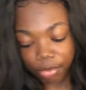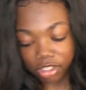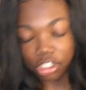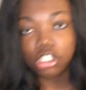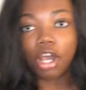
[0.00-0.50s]

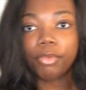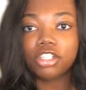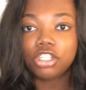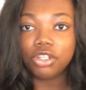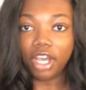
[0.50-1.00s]
I'm gonna
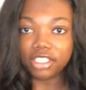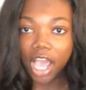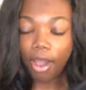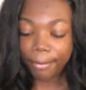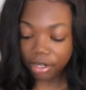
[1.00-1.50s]
show you guys
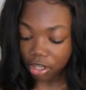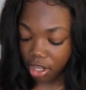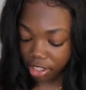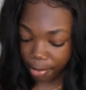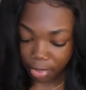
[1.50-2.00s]
how I put it
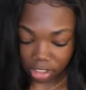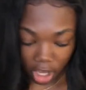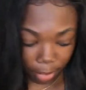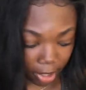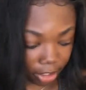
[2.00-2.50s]
on, then I'm gonna
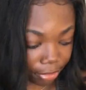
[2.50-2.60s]
talk about